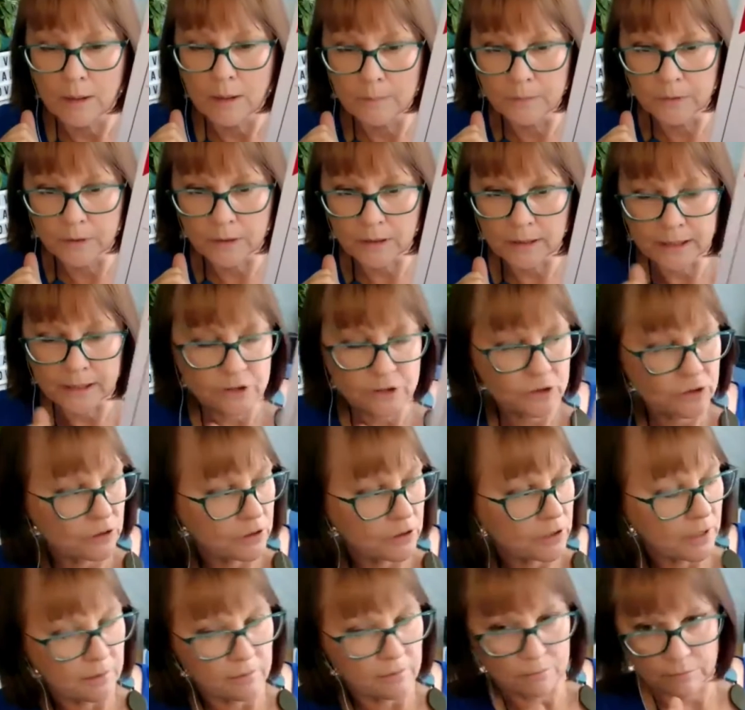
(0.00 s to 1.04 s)
I'm not allowed to do
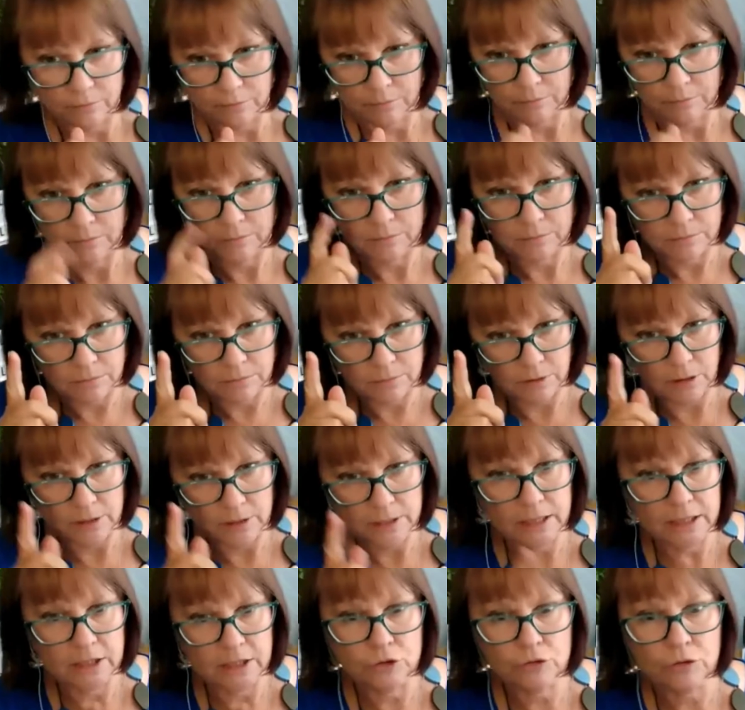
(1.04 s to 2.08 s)
that. I
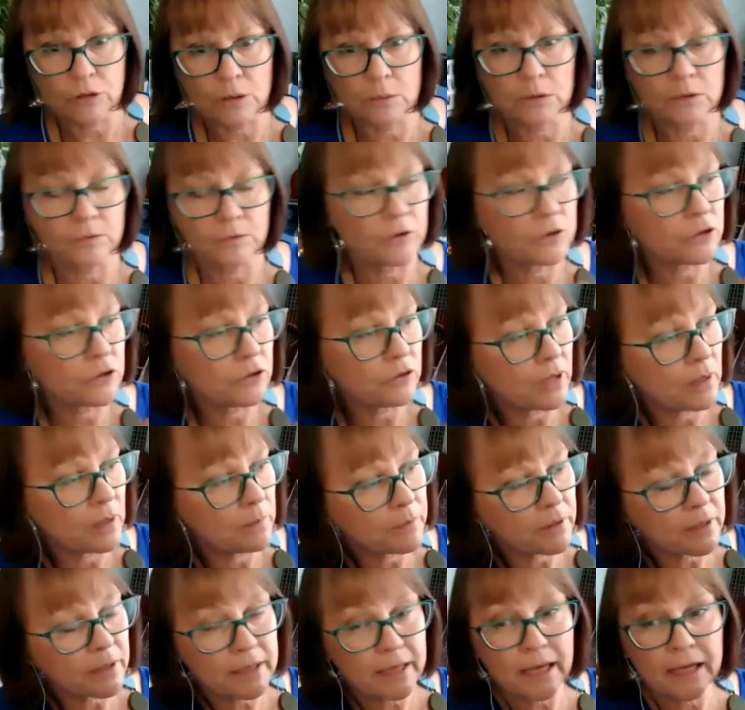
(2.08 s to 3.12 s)
get in trouble if I do that,
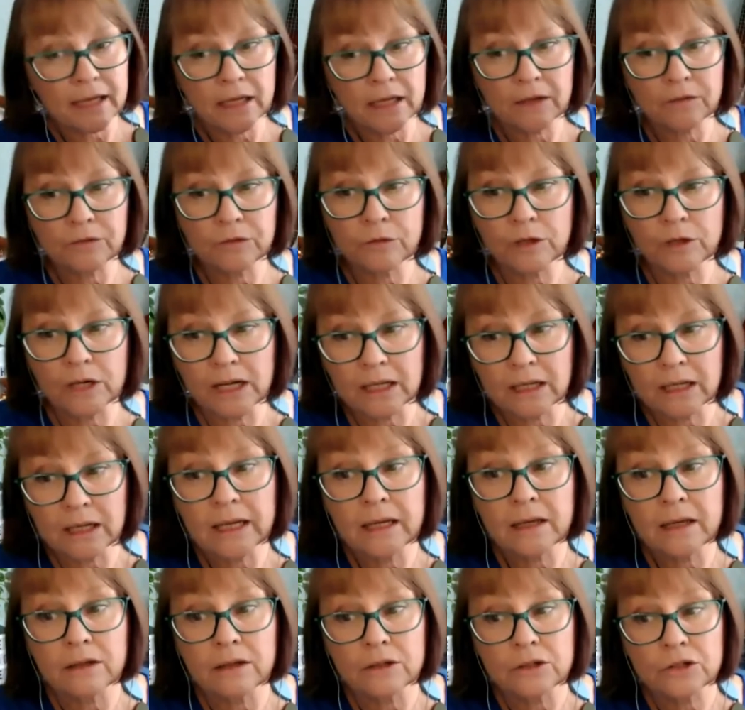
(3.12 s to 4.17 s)
but I can give you a
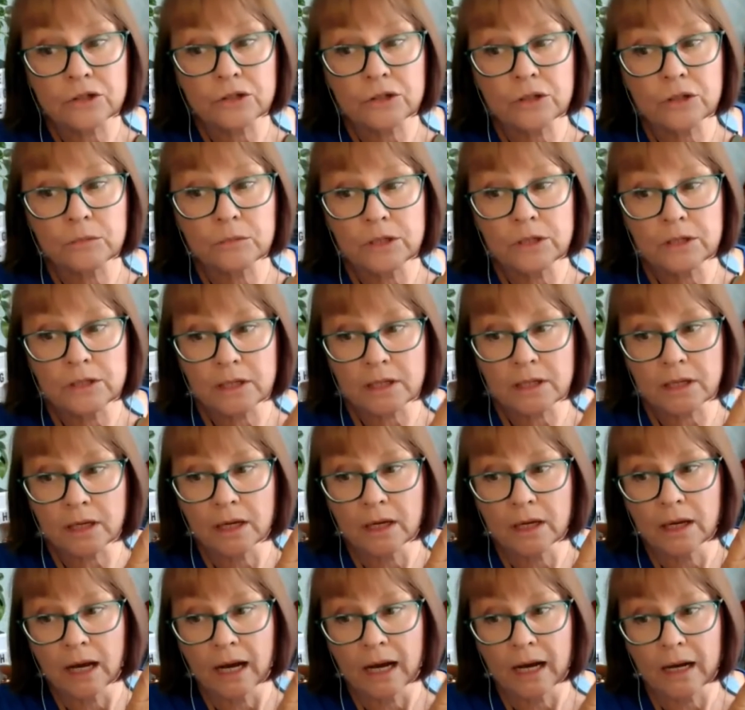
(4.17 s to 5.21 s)
link to the music
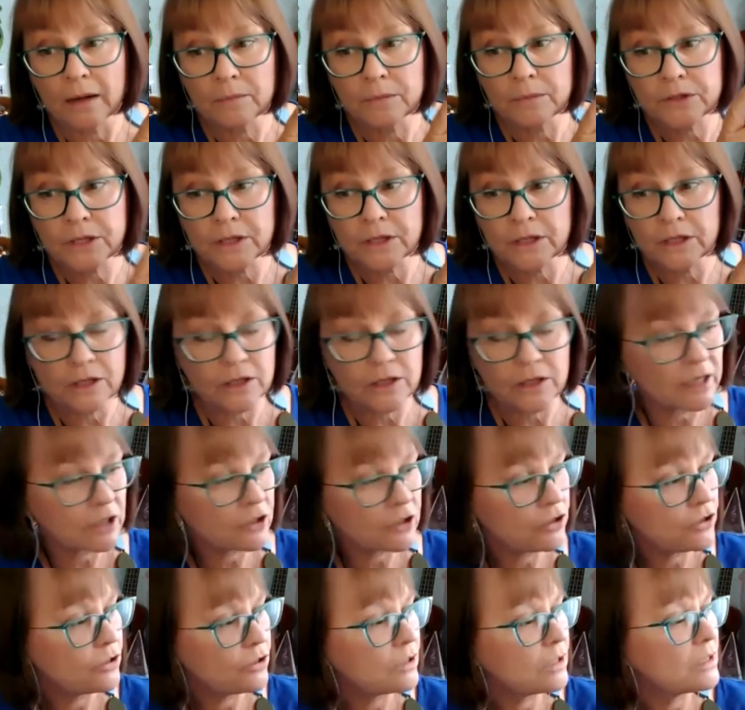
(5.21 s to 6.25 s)
so that you can
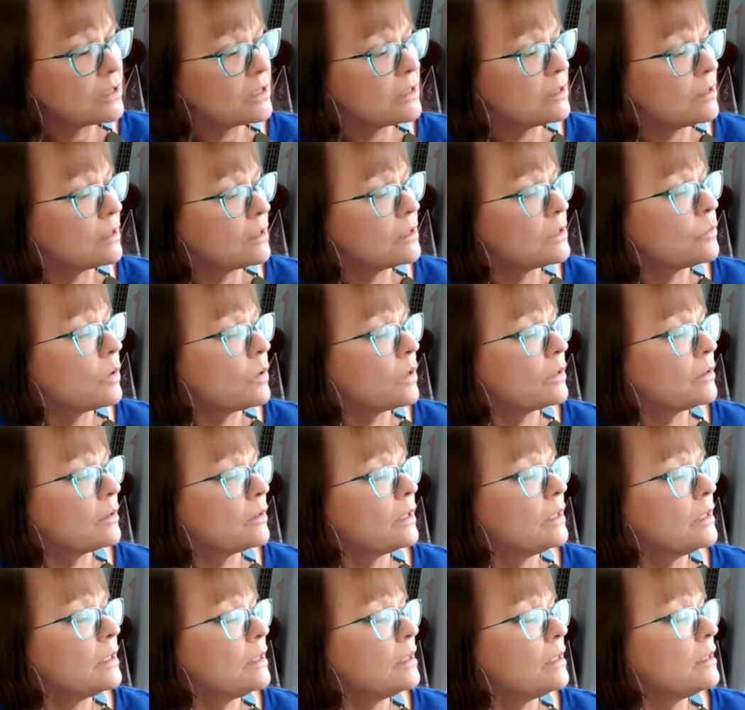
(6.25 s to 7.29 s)
actually do this. So this one
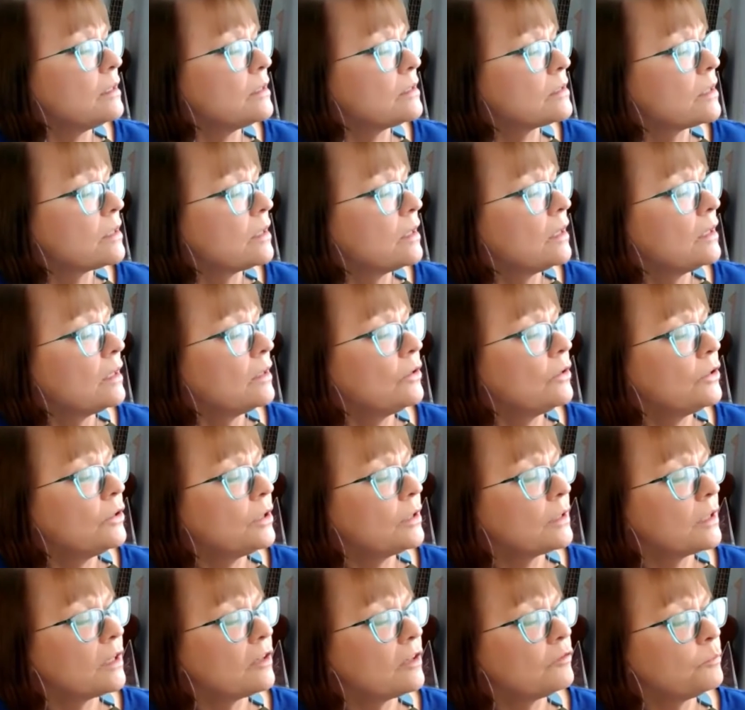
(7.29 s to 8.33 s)
is Who Do
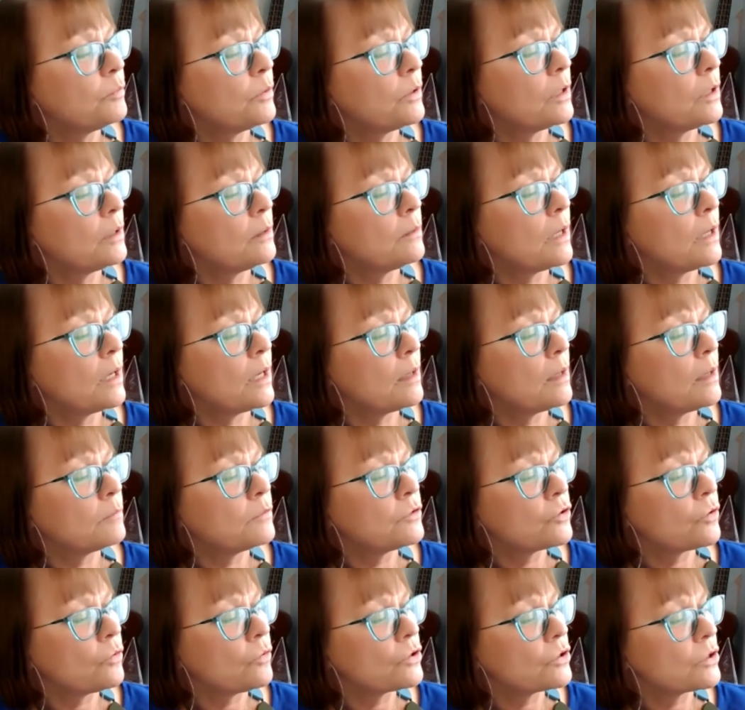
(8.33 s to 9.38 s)
You Love by
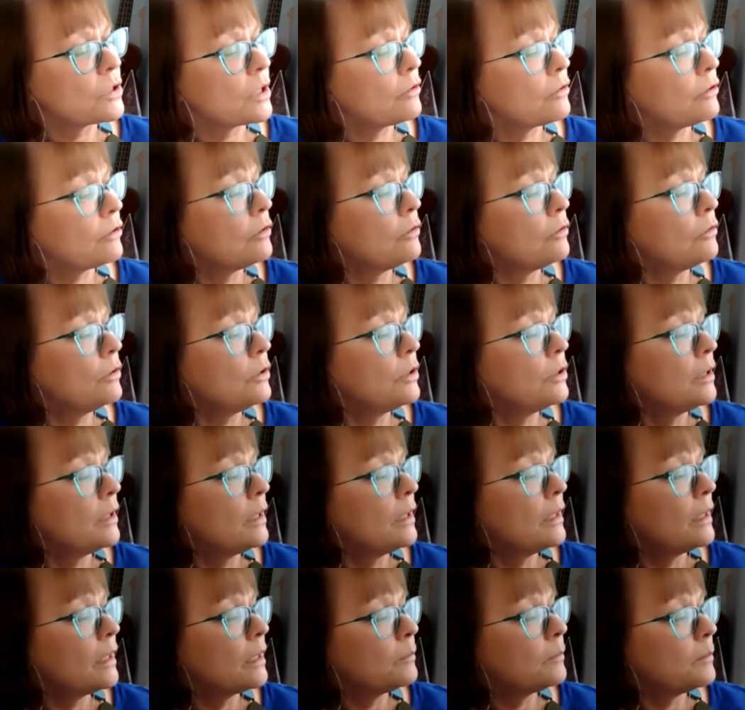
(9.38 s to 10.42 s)
George Thorogood.
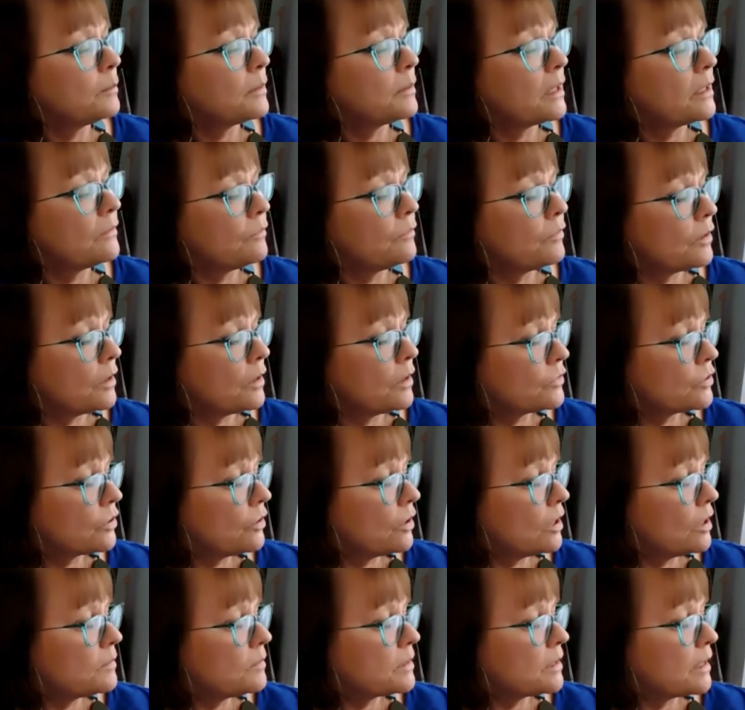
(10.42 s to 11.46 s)
It'll be played 5
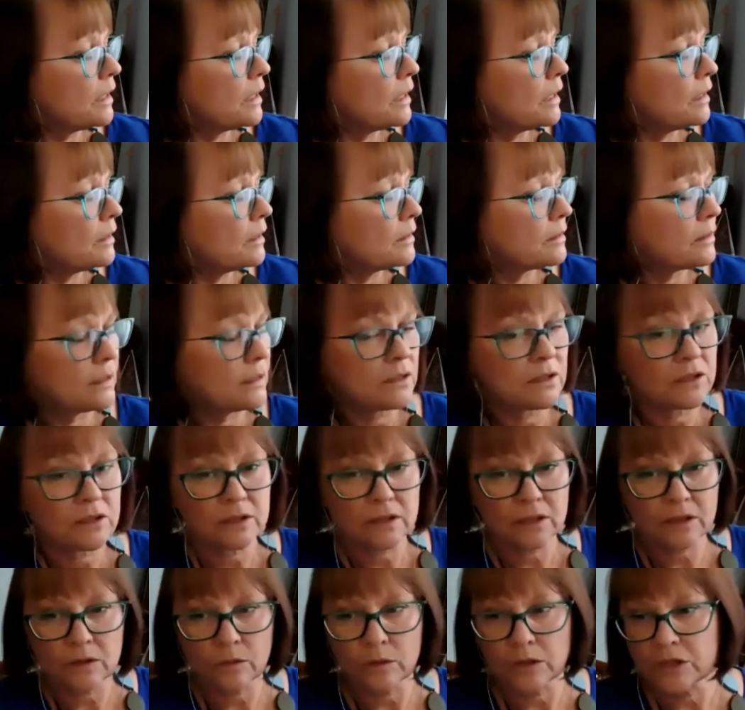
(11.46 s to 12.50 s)
times, and
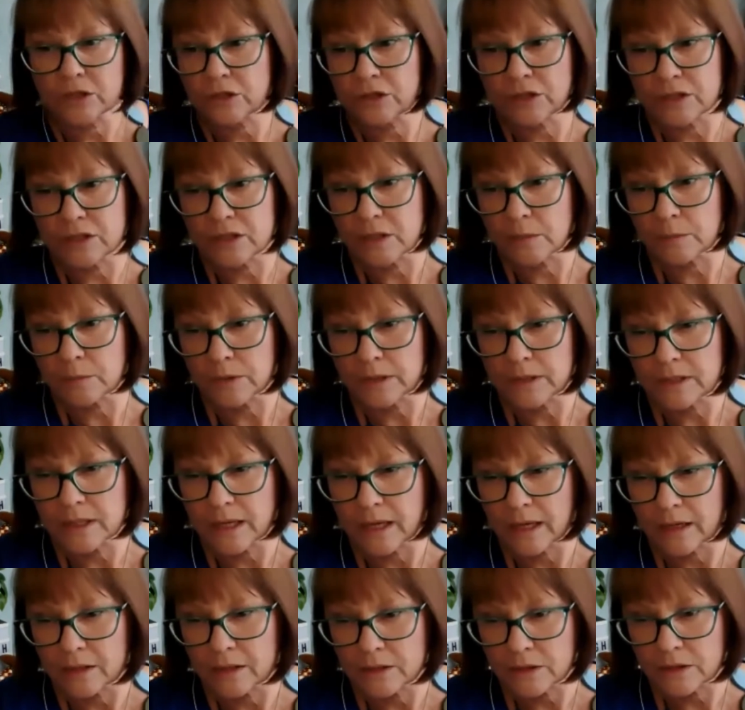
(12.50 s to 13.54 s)
the question is simply is
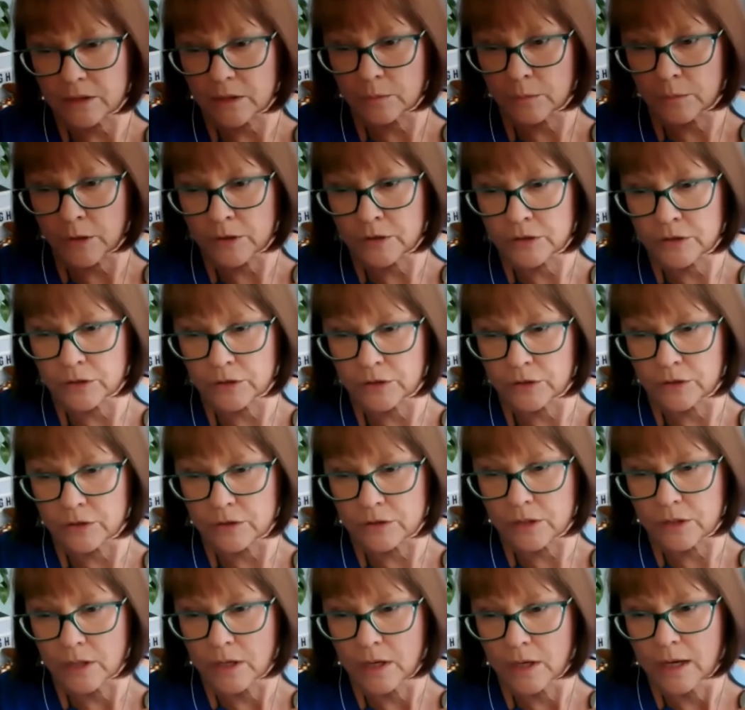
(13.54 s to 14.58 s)
how does the composer
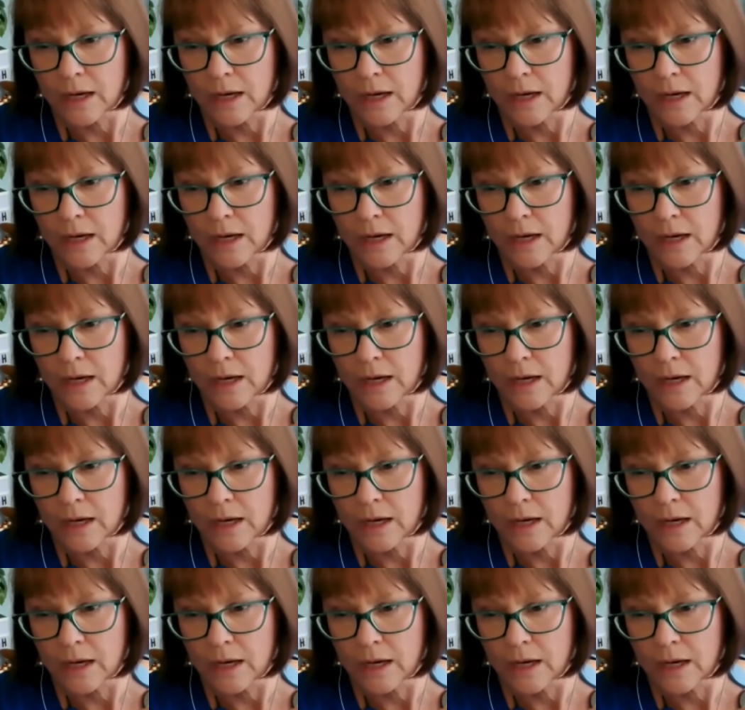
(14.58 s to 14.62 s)
use